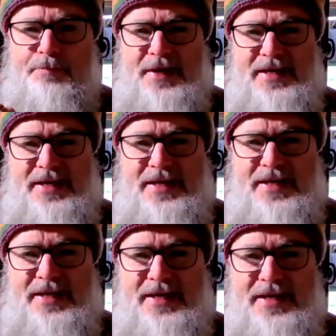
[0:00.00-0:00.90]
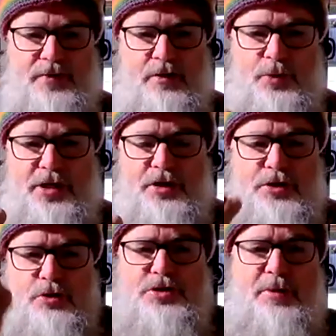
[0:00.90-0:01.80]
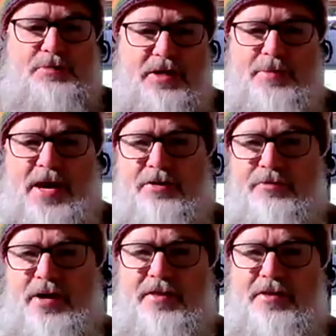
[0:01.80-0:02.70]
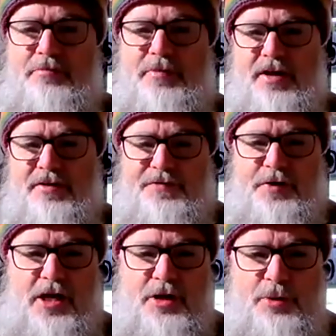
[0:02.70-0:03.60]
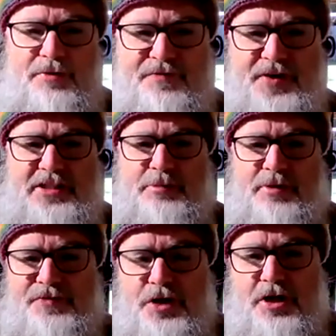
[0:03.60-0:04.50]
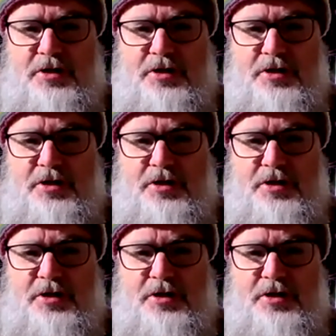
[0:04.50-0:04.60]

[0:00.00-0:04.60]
peace, we can do something about it rather than feel like we're a victim of